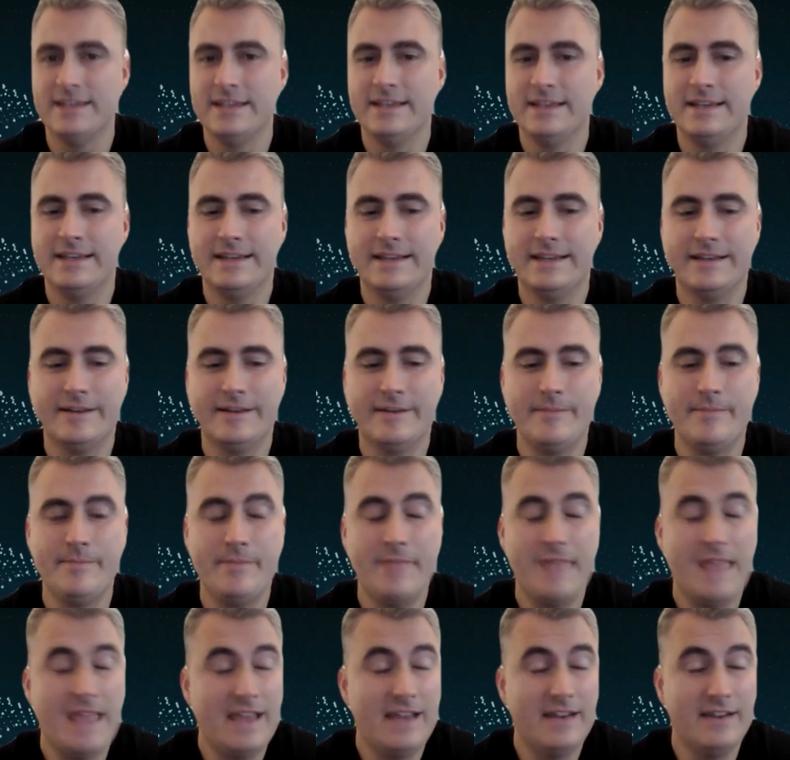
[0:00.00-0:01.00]

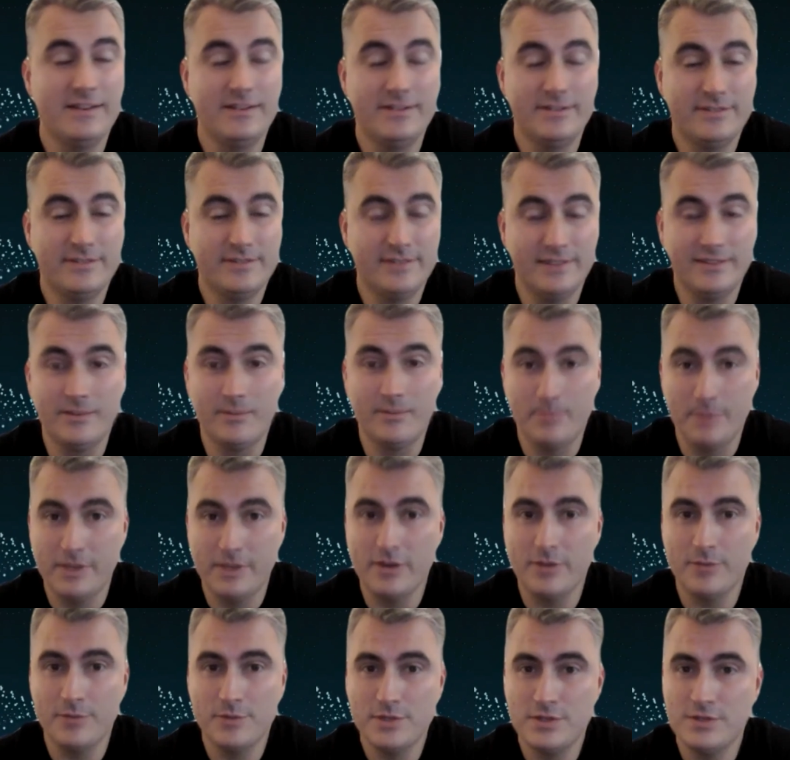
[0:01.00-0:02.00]
And it's a
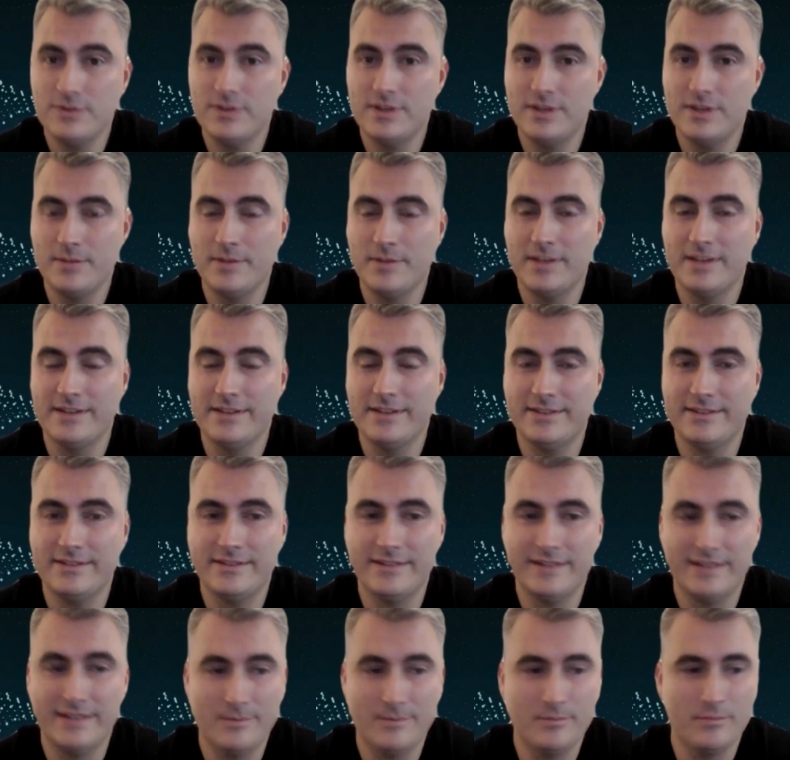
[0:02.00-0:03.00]
big opportunity. I mean,
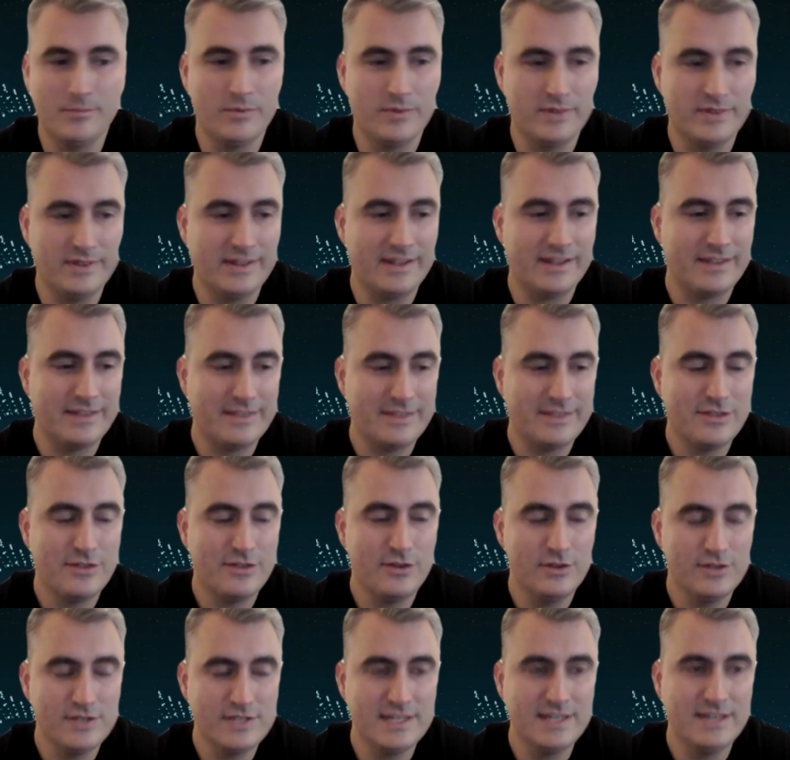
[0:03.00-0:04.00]
it's like
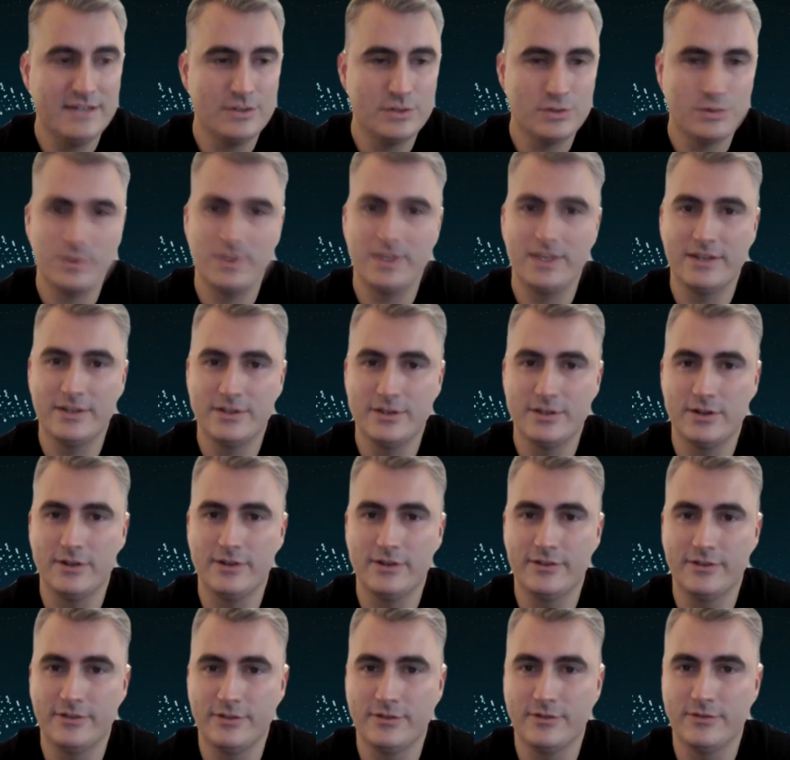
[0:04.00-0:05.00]
$13 trillion
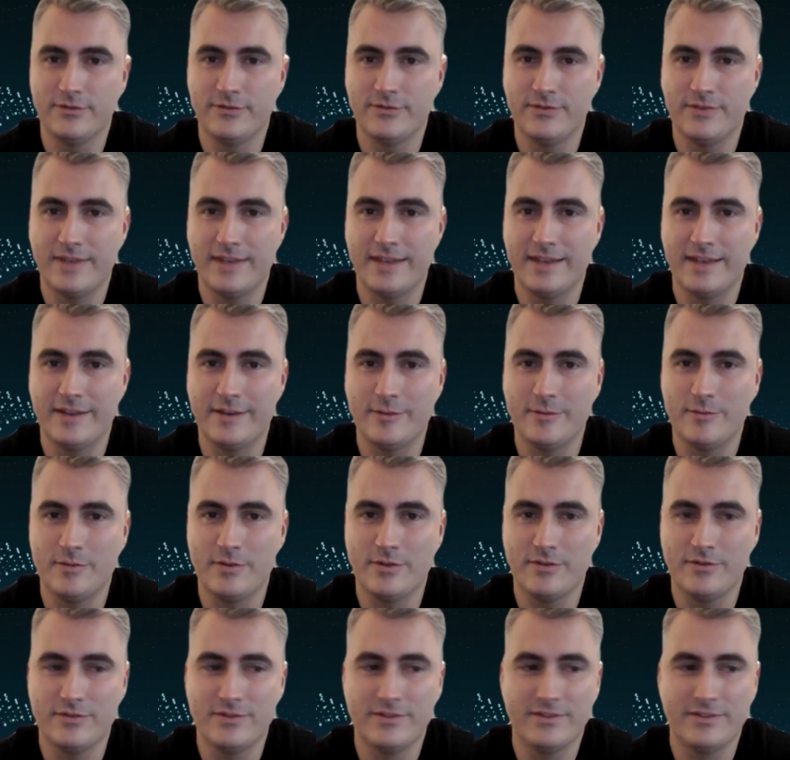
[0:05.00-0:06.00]

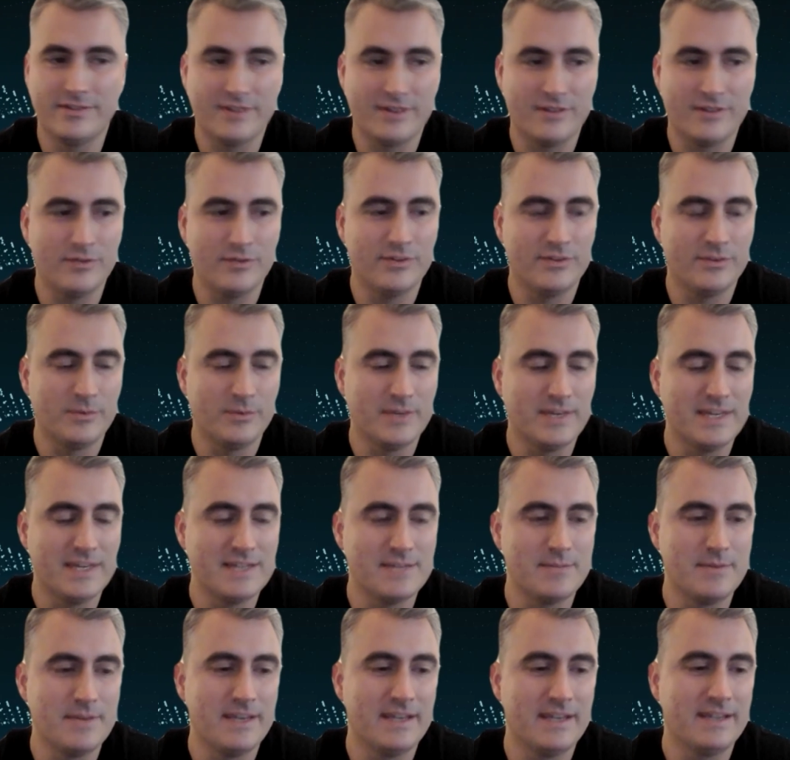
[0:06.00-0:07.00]
of discoveries that we need
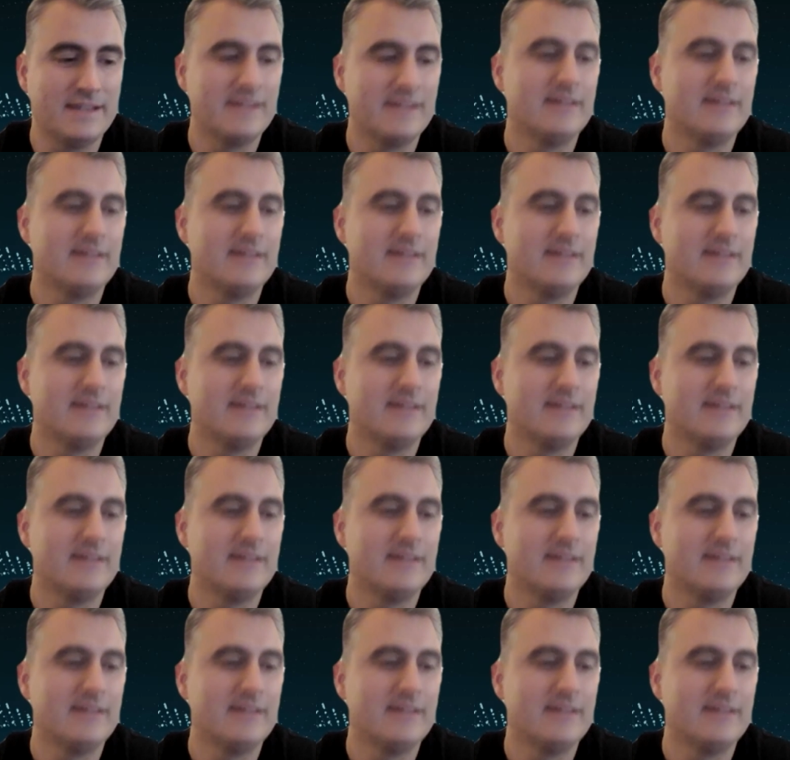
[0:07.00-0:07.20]
to make.